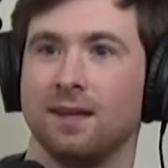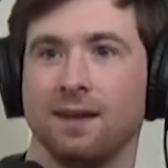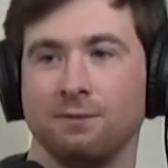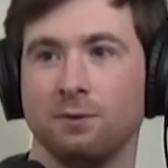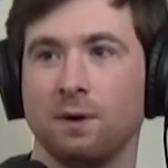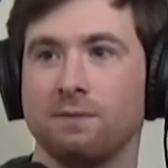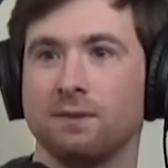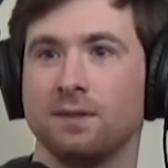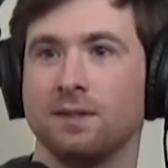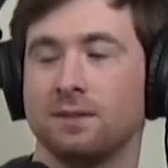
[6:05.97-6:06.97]
If you
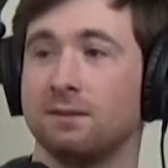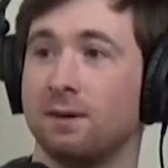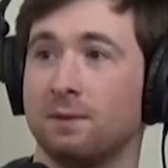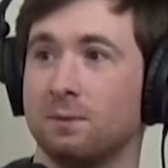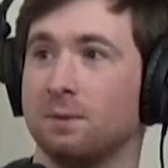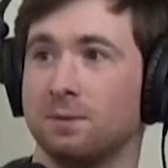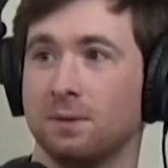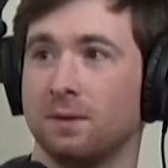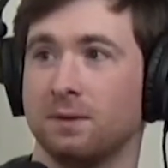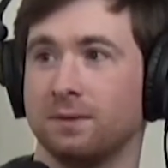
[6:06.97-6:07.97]
ever need to know how old you
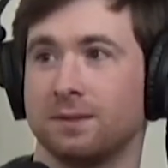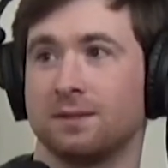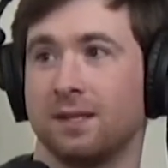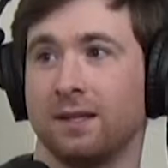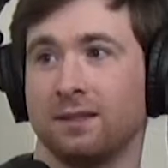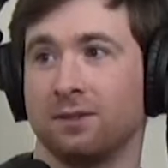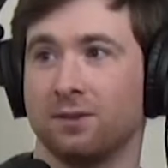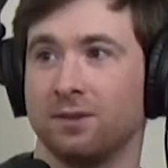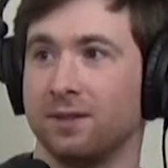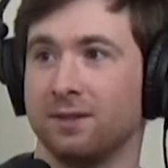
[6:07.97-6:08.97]
are, you just take the
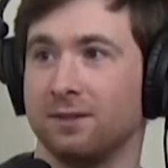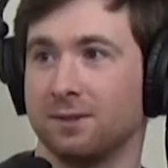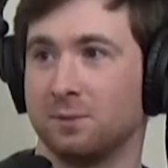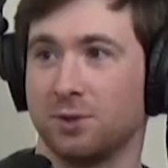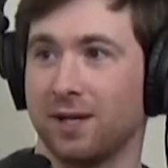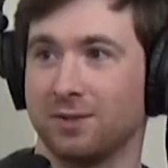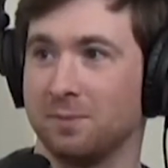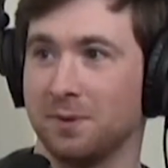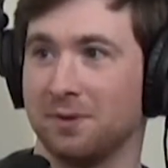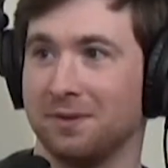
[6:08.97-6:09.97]
current year and subtract your
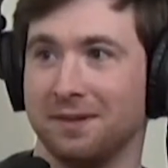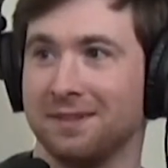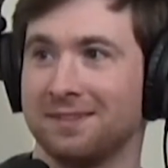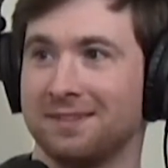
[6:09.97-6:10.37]
birth year.